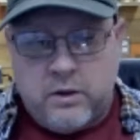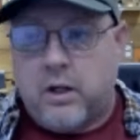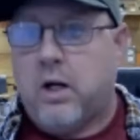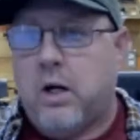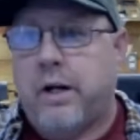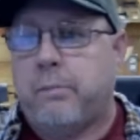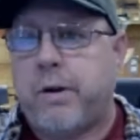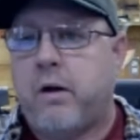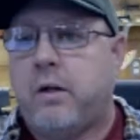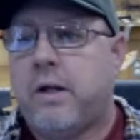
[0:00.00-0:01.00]
And
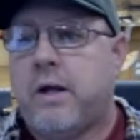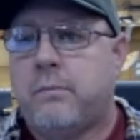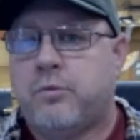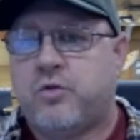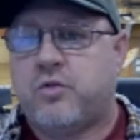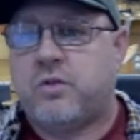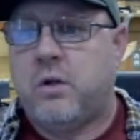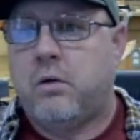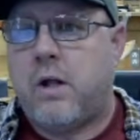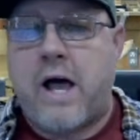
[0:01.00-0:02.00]
apparently, I'm
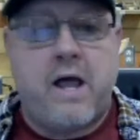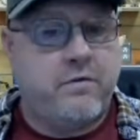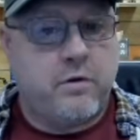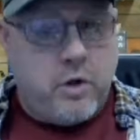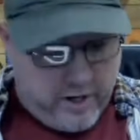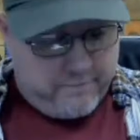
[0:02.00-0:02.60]
still live. All right.